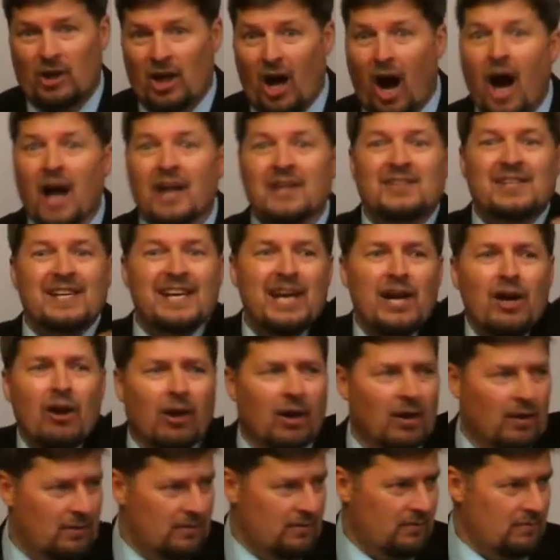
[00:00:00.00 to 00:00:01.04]
God is
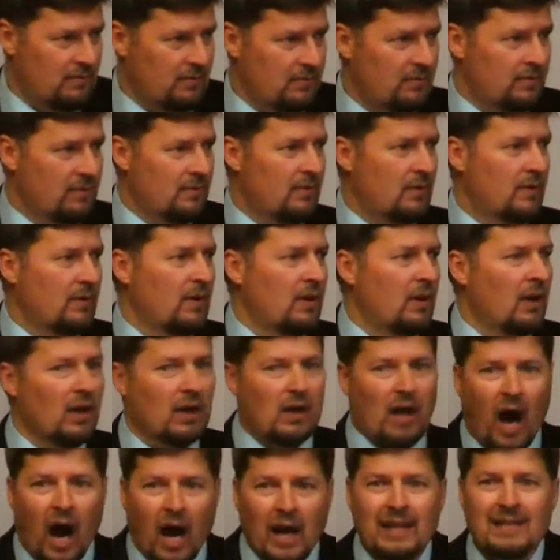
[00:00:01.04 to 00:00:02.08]
here.
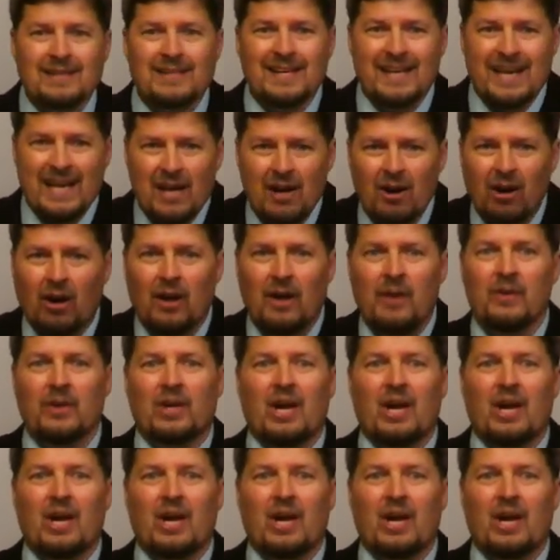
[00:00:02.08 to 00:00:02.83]
God is here.